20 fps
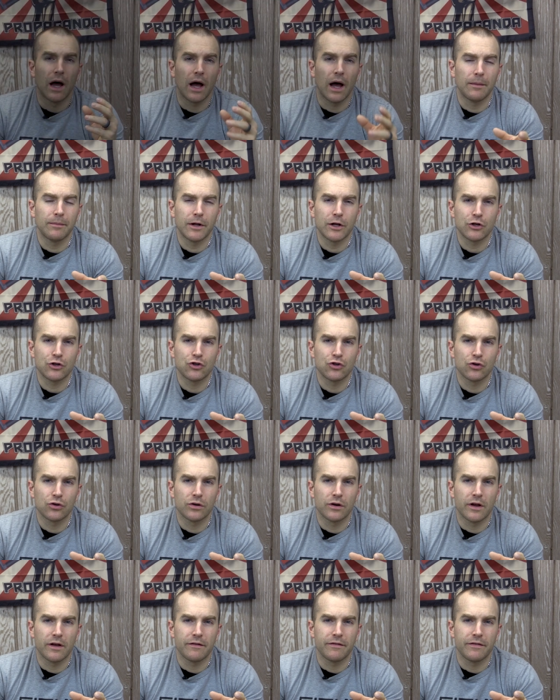I'm not
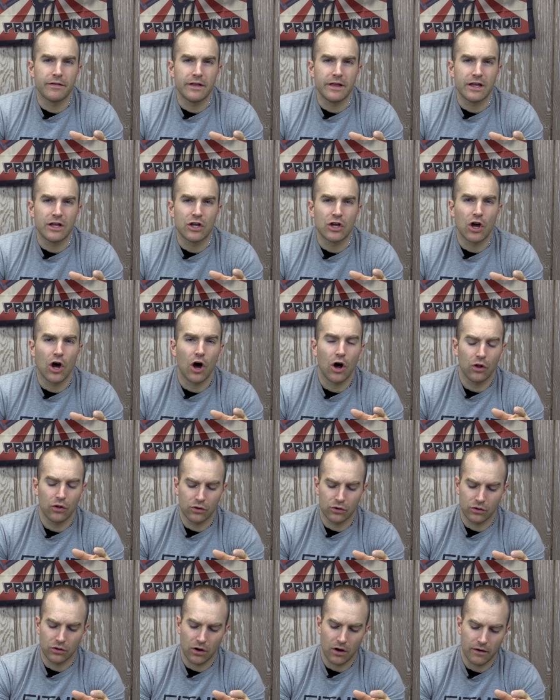sure if the
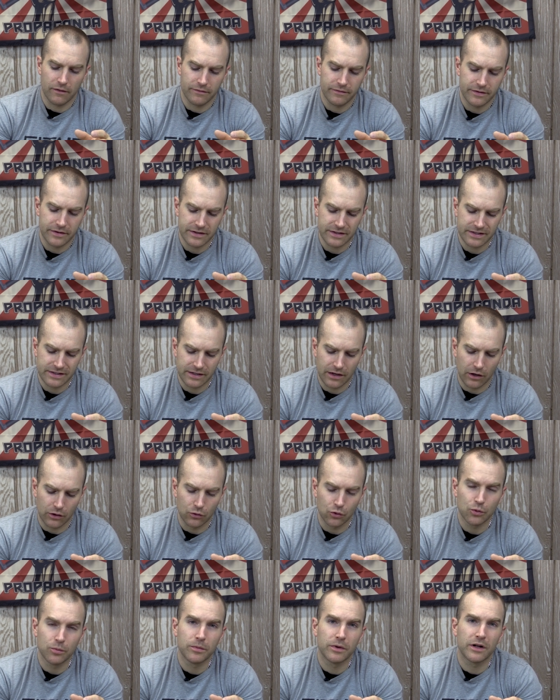color of this
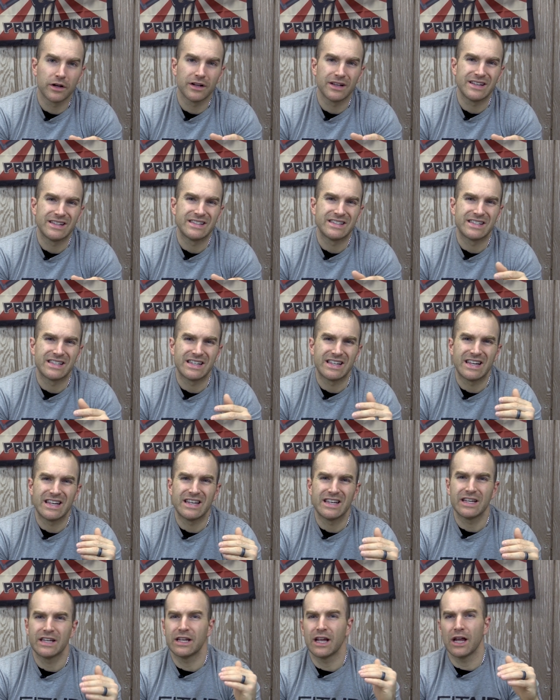alumina is an
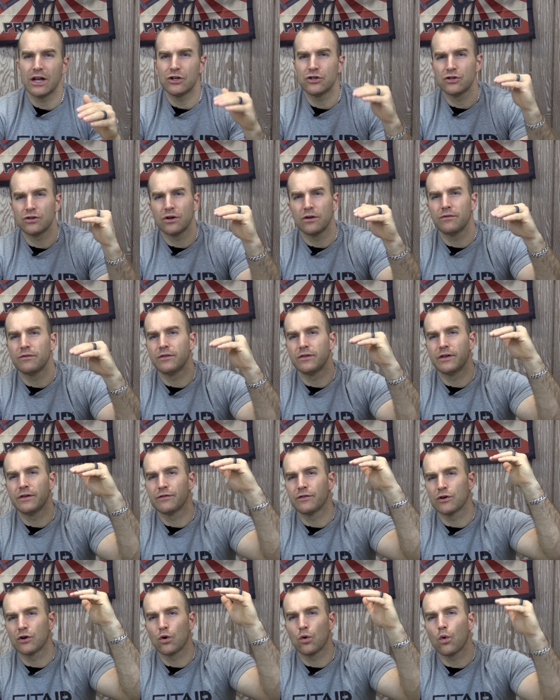indication of the
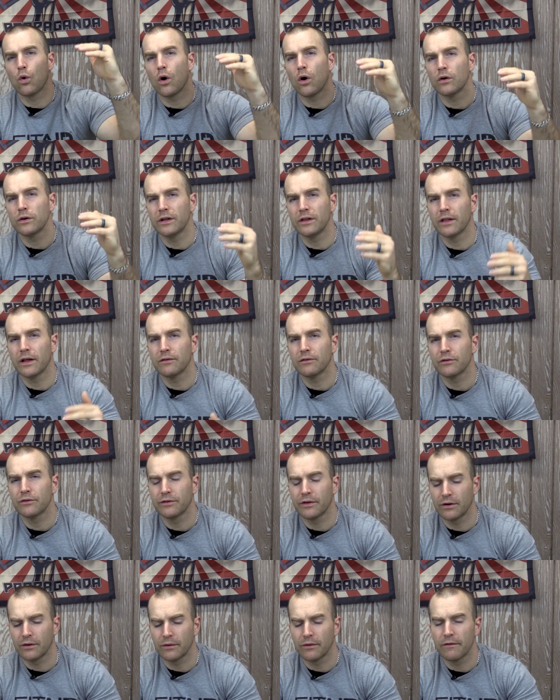different quality levels
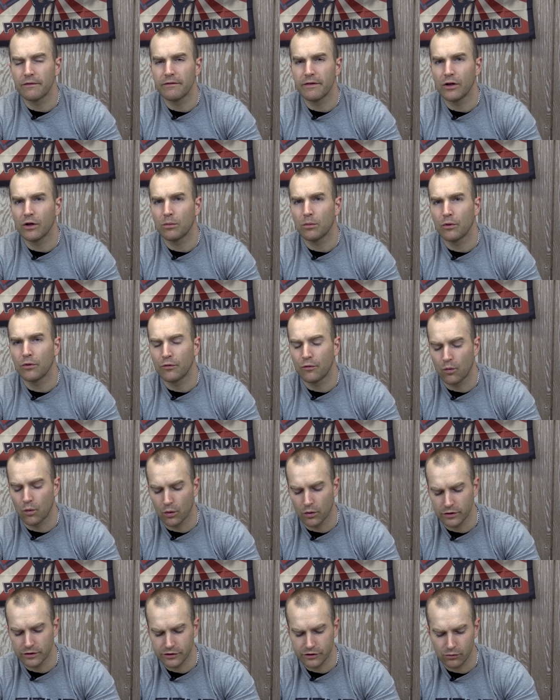that are available
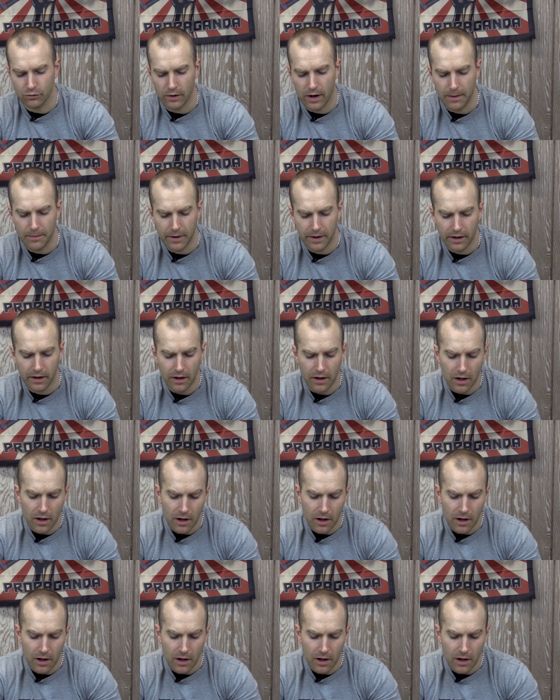for ceramic,